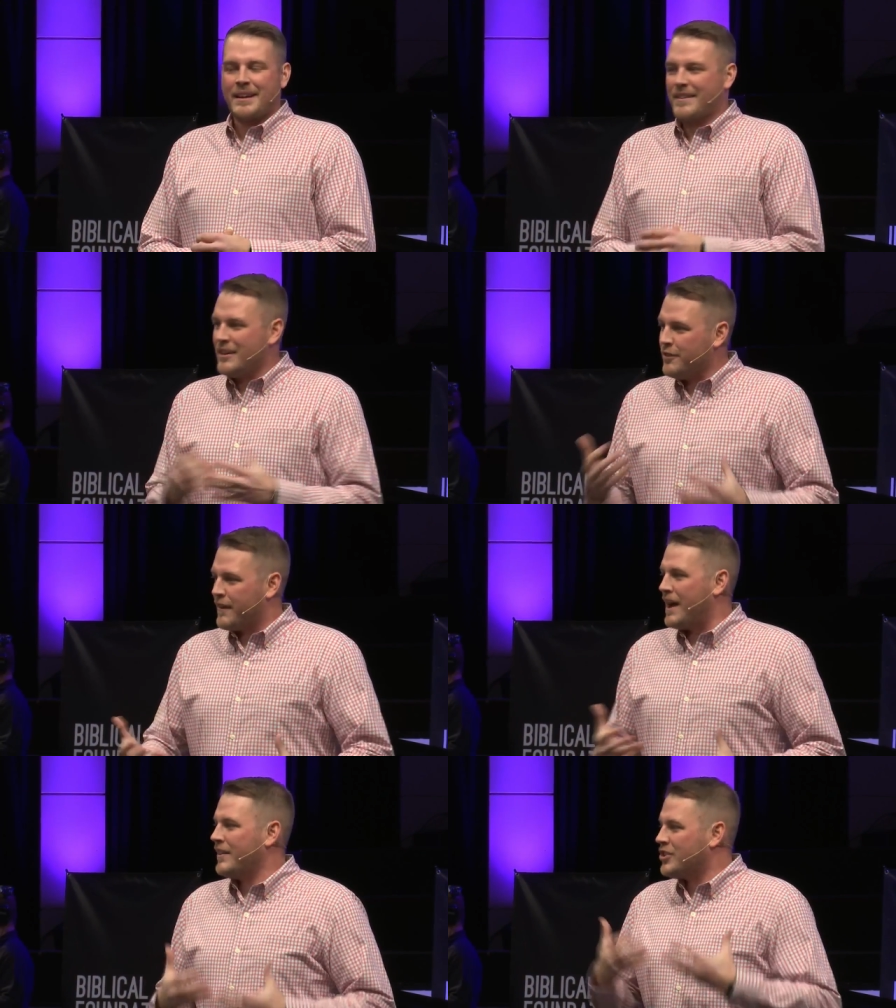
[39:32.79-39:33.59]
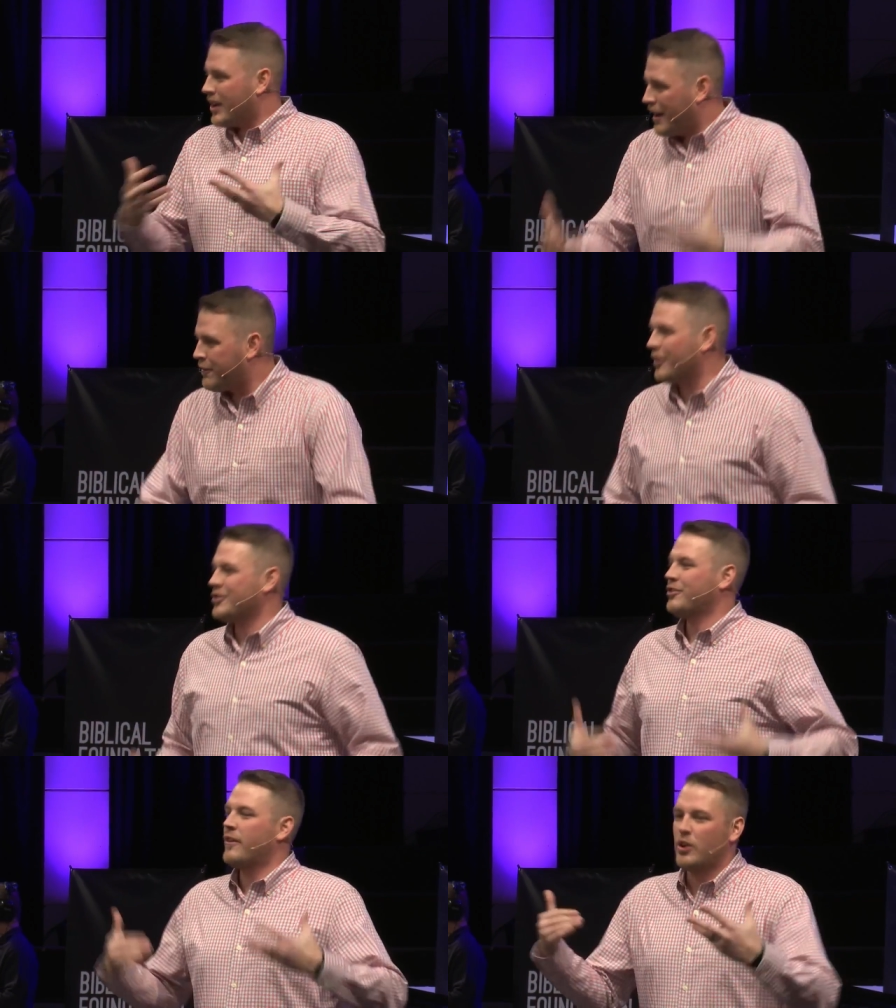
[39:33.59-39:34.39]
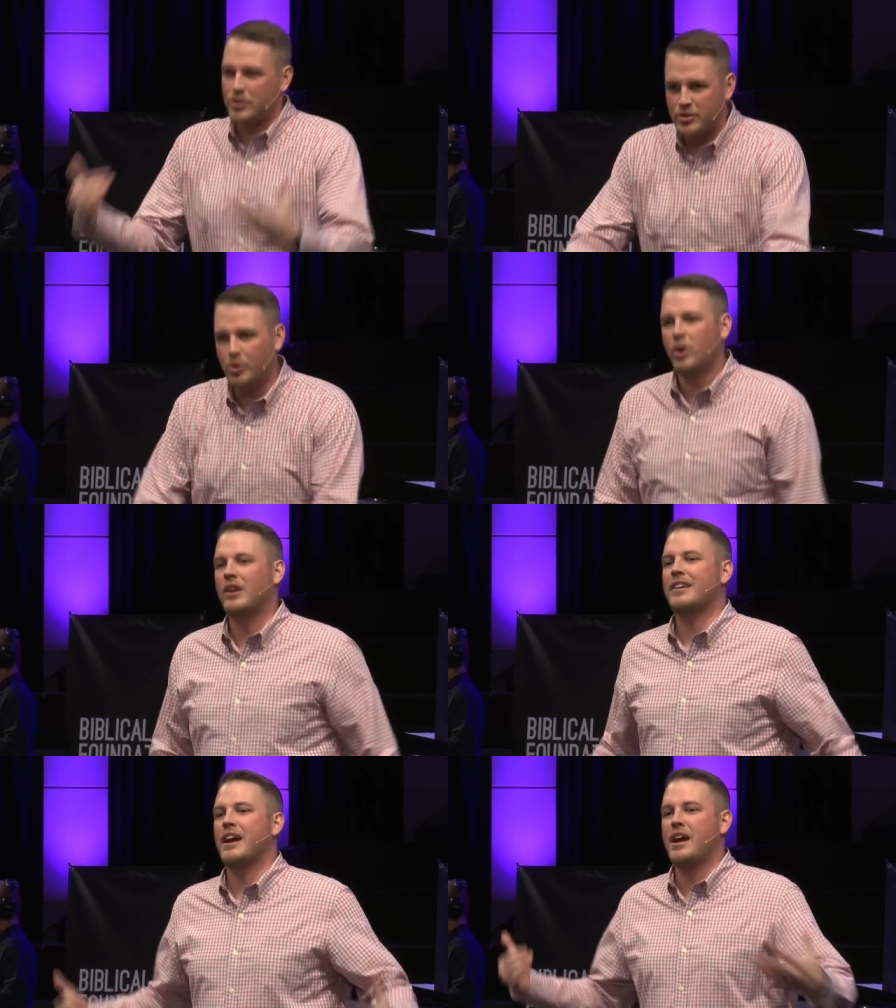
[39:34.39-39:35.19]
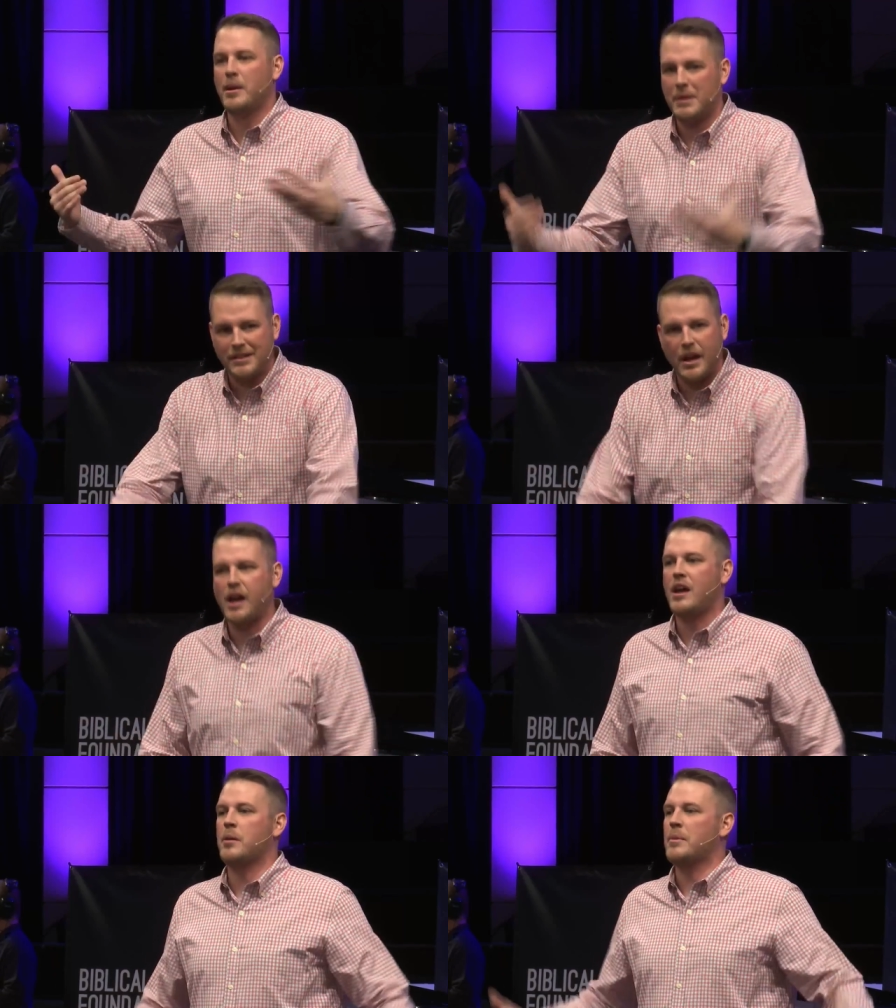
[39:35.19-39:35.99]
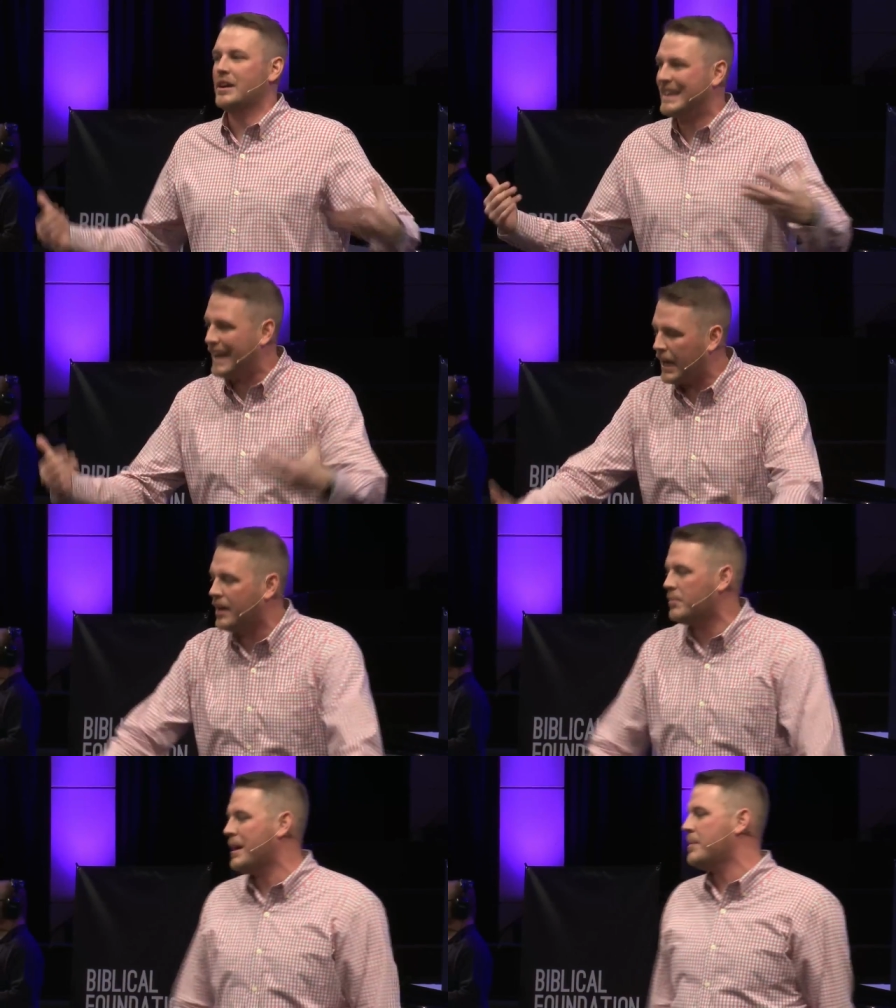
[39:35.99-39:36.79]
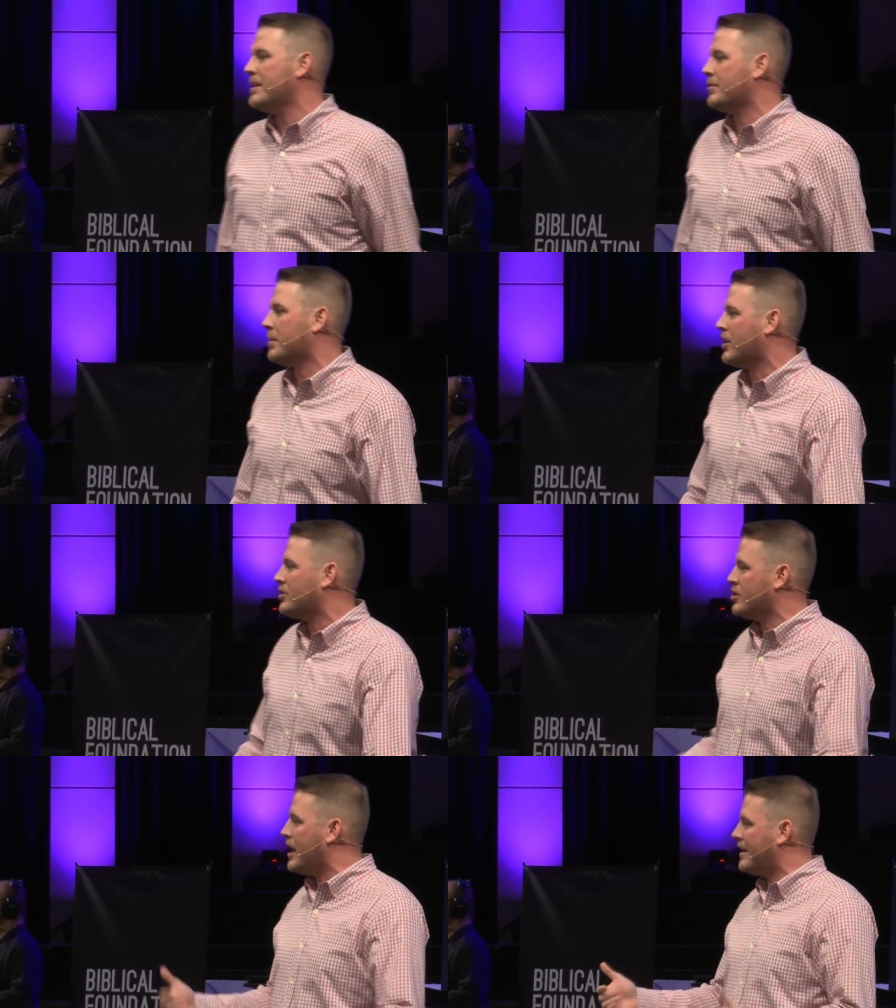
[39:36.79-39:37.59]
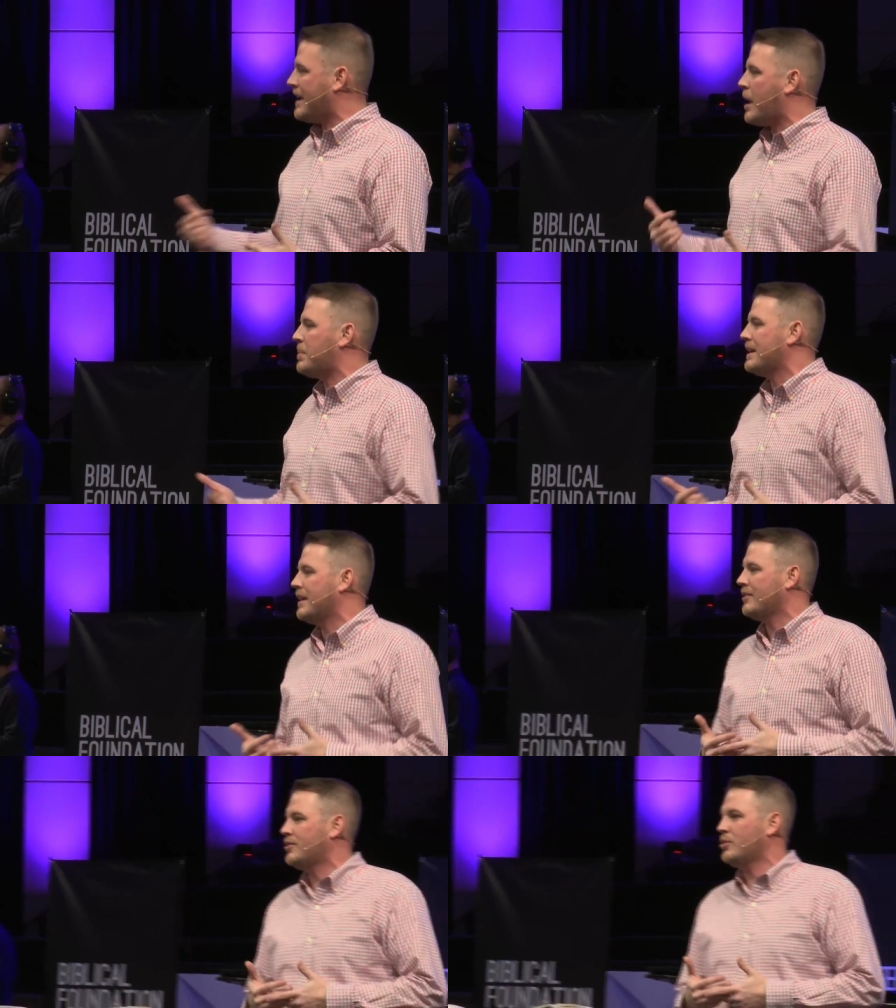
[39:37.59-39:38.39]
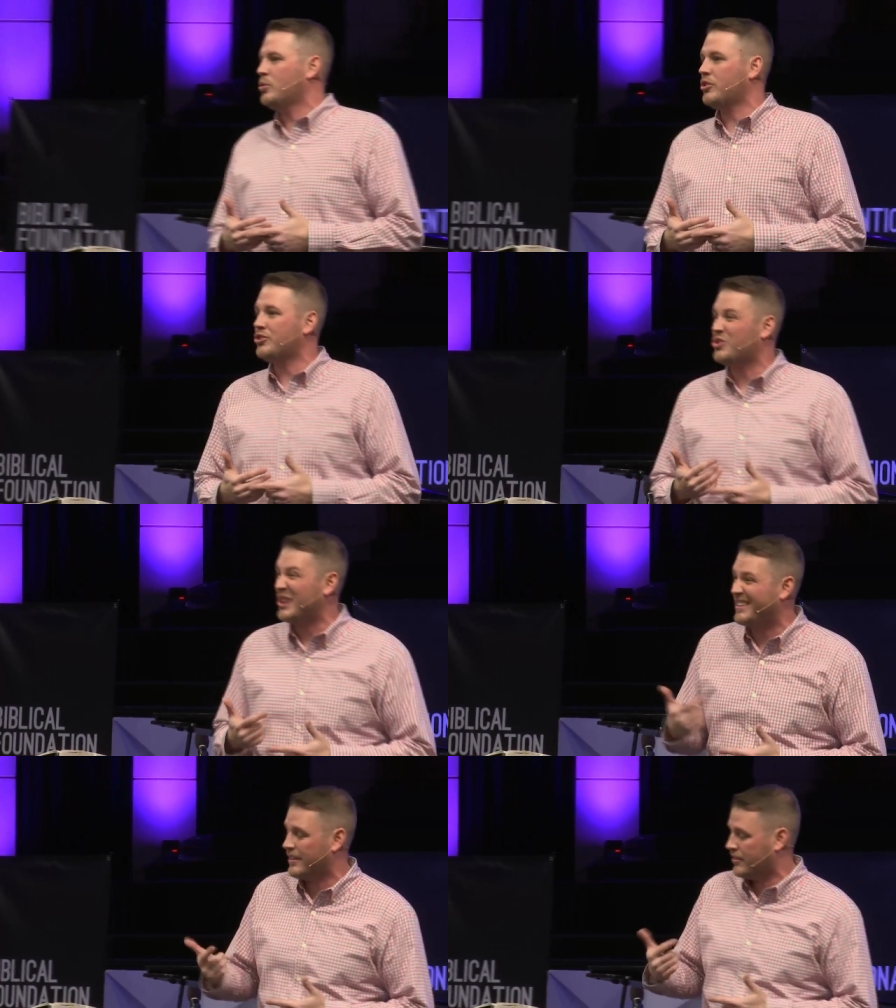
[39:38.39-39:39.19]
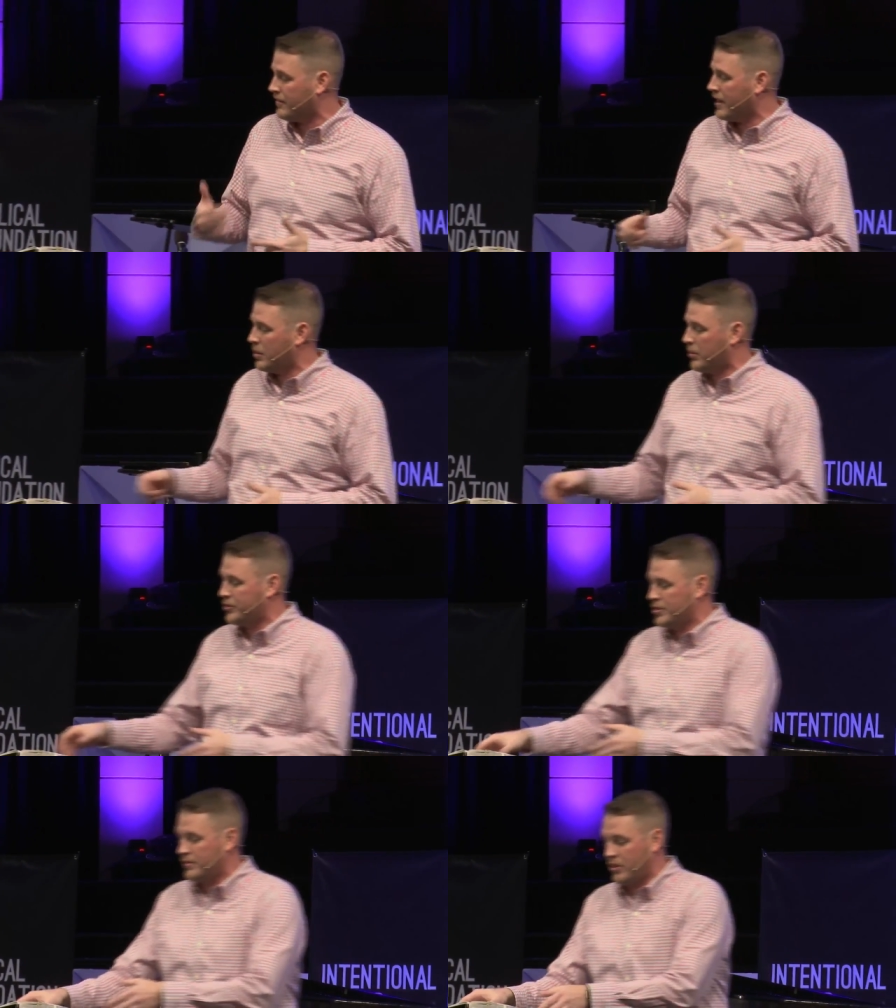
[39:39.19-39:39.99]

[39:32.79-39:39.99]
And then you find that your effort just falls short time and time again. Maybe it's because you're not tapping into the strength that's available to you.